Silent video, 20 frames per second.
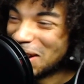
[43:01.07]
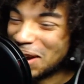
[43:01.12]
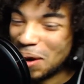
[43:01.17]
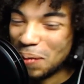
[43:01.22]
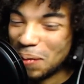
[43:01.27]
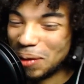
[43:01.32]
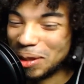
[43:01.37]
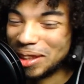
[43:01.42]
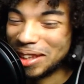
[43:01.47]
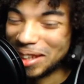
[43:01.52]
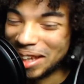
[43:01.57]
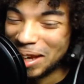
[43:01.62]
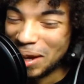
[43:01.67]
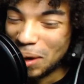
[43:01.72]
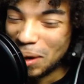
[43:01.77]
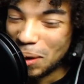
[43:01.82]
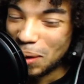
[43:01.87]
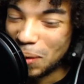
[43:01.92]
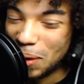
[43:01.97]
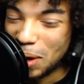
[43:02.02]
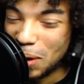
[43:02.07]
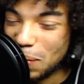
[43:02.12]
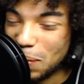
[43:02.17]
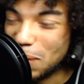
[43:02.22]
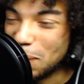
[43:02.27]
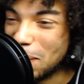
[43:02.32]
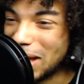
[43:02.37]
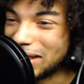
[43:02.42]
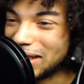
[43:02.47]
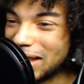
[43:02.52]

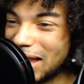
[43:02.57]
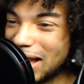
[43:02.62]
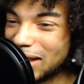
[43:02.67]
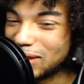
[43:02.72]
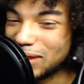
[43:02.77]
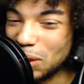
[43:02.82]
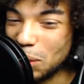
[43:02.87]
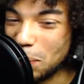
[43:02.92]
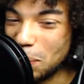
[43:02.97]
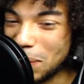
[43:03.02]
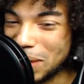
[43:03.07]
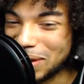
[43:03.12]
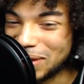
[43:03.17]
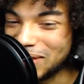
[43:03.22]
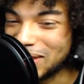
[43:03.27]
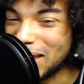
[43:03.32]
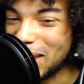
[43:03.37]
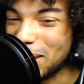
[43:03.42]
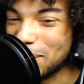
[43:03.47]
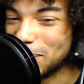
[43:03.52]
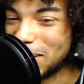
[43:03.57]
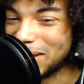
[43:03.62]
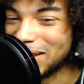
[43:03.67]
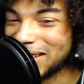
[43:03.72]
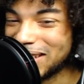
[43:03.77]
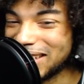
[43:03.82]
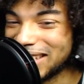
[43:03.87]
with my last little bit of stamina.